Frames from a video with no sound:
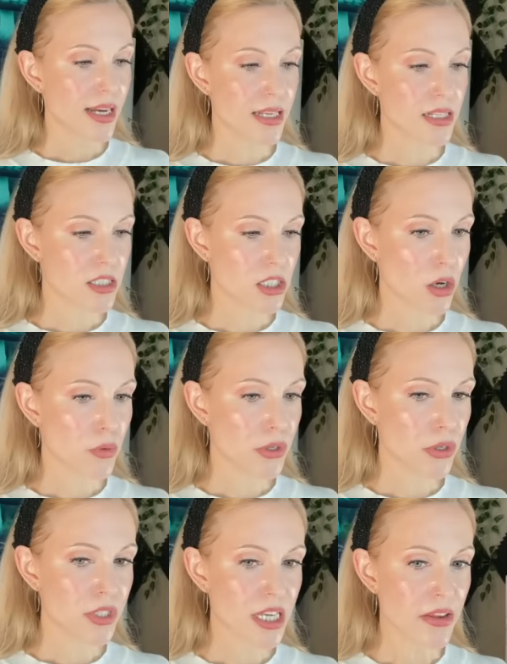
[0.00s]
And so
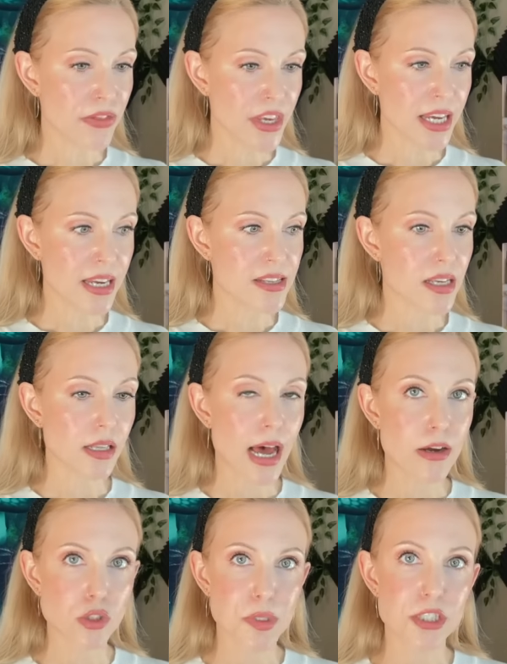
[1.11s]
using these
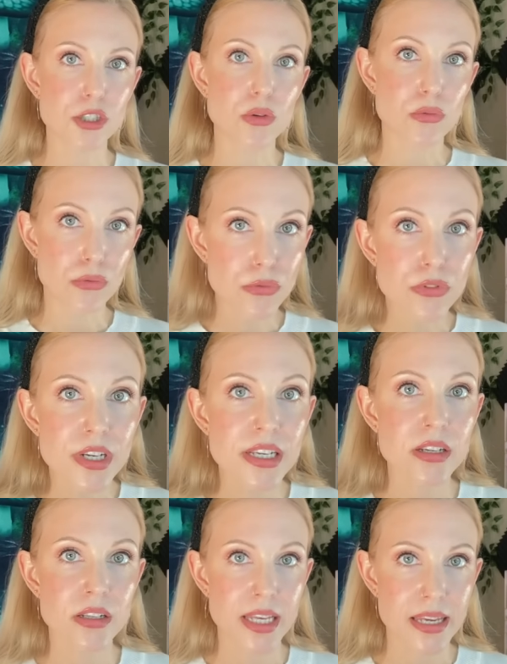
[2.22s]
allows me to
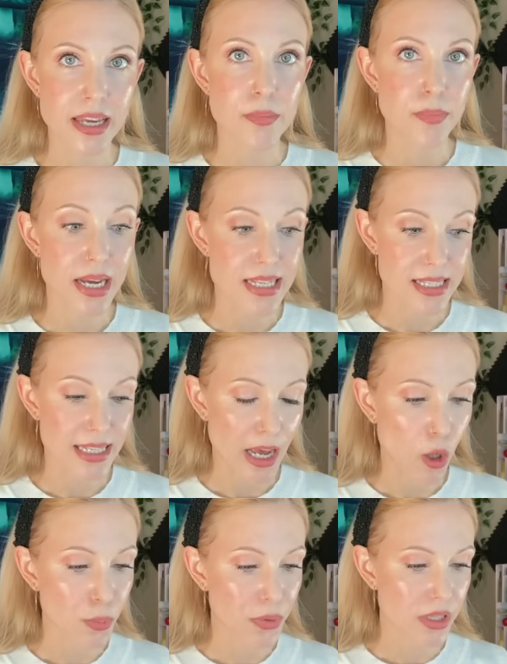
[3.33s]
really get my
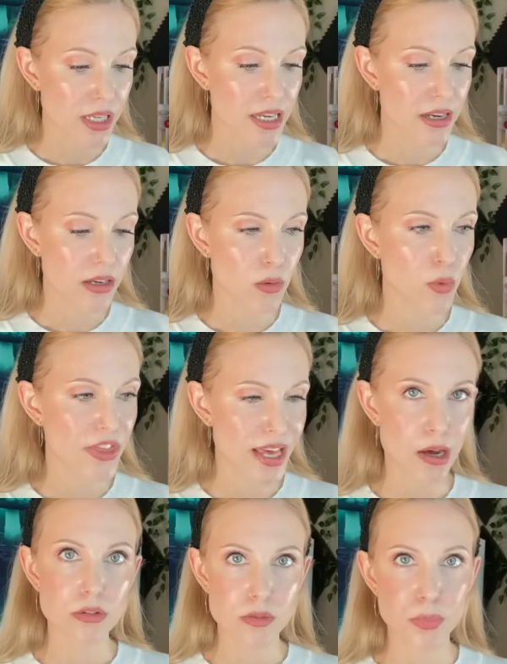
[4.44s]
scalp clean
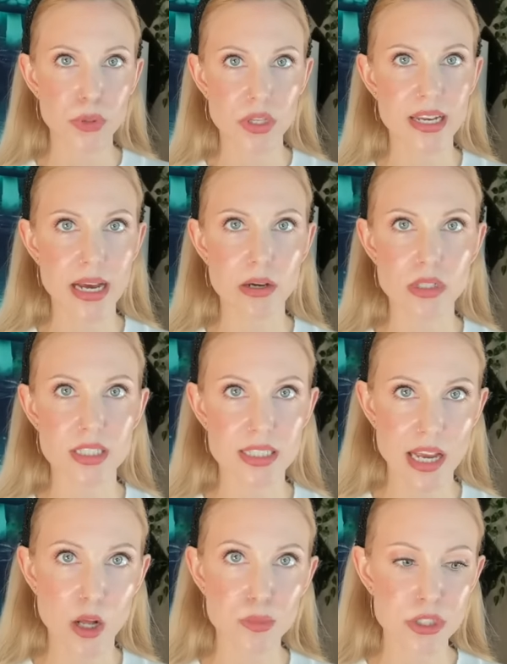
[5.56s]
without pulling out a
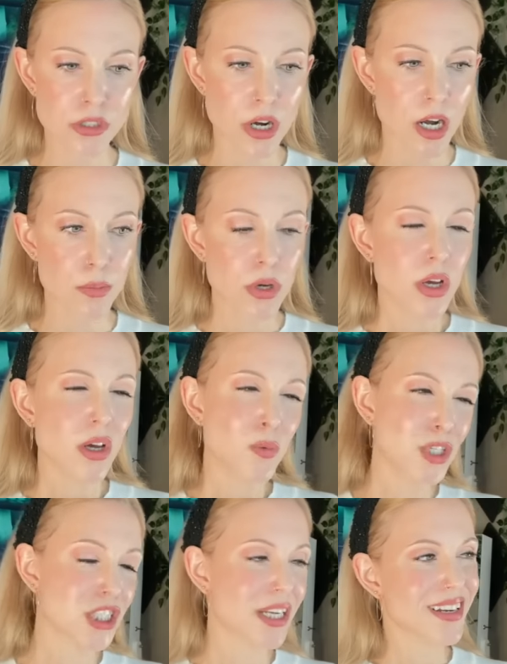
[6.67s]
scalp scrub,
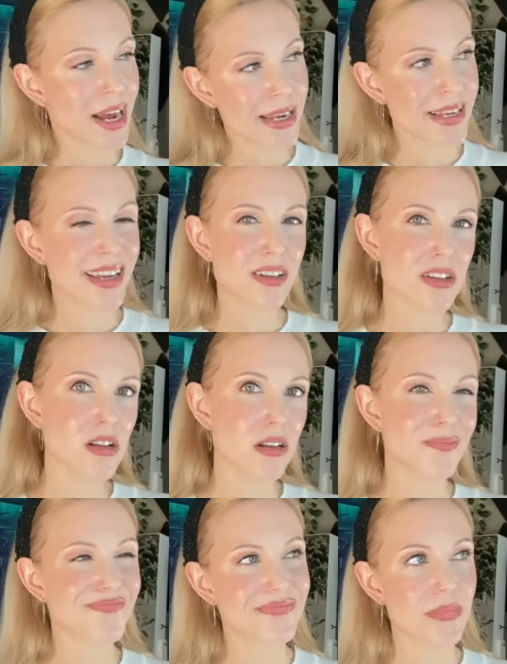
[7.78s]
which can kind of get a
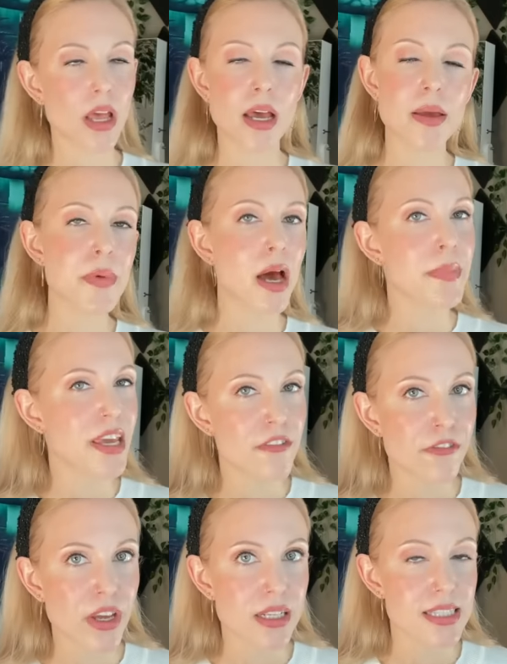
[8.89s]
little, I'm, I'm
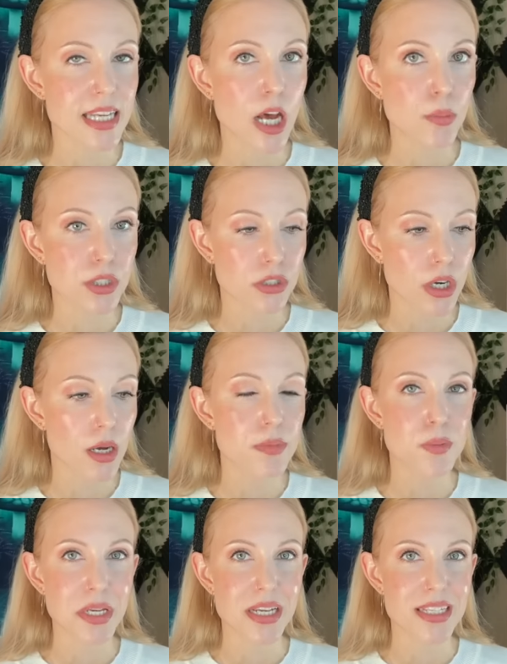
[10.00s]
iffy on scalp
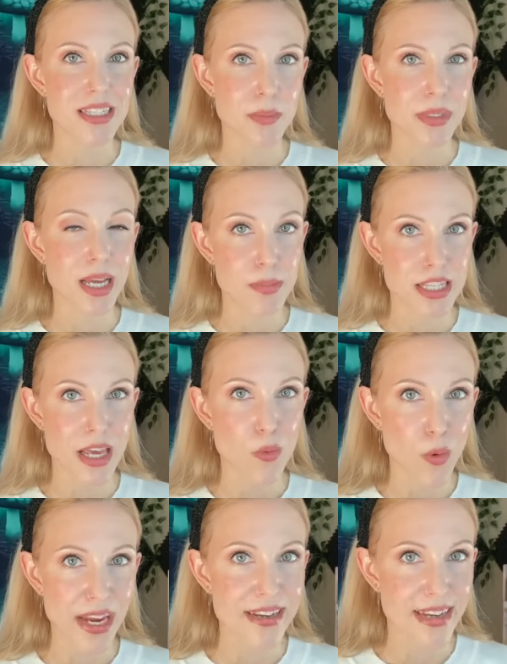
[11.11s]
scrubs because sometimes they
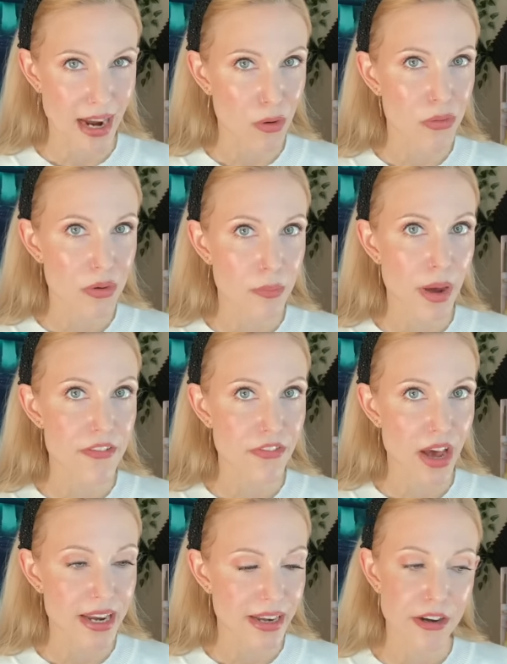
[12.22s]
weigh down my
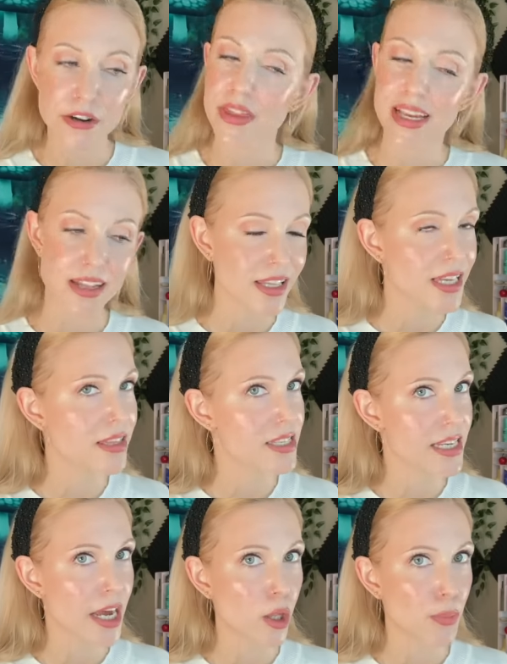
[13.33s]
fine hair. They clean the
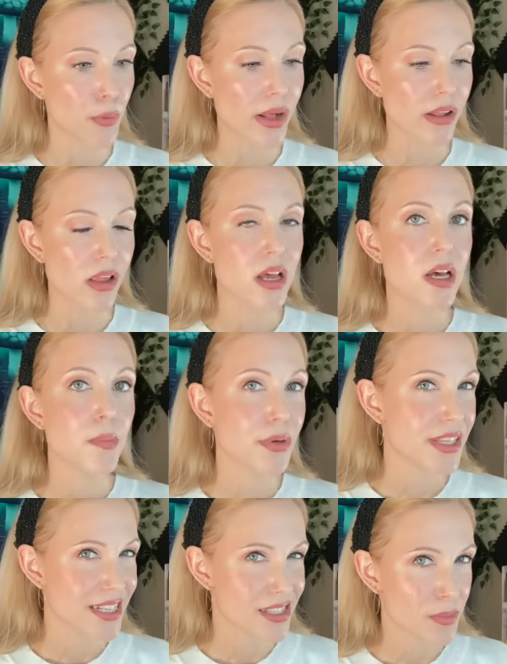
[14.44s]
scalp well,
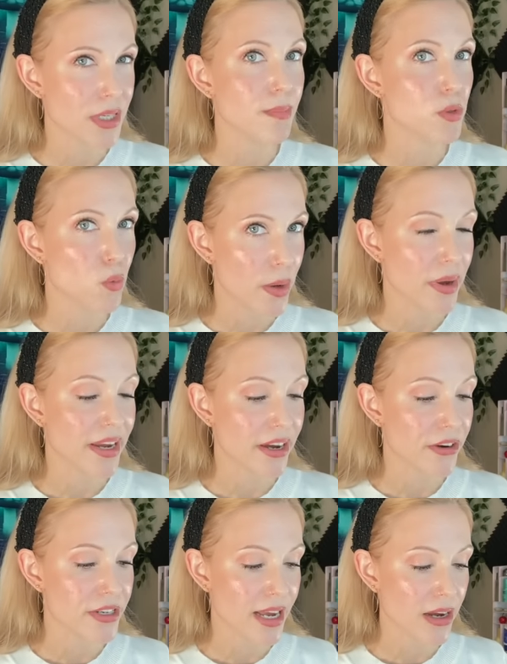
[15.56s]
but they sometimes weigh my
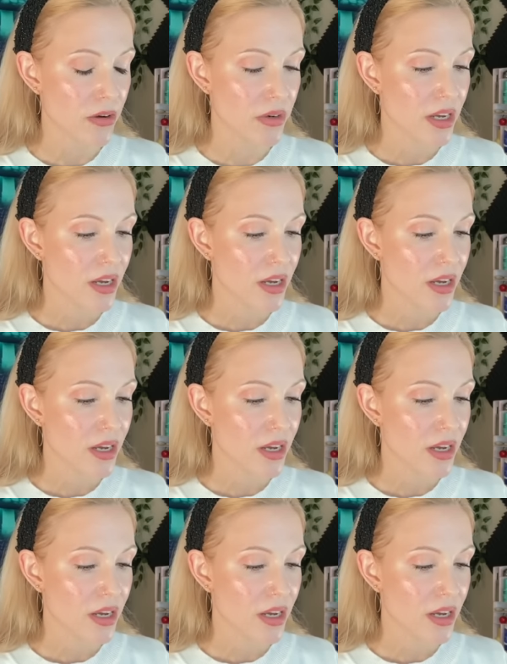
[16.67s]
hair down.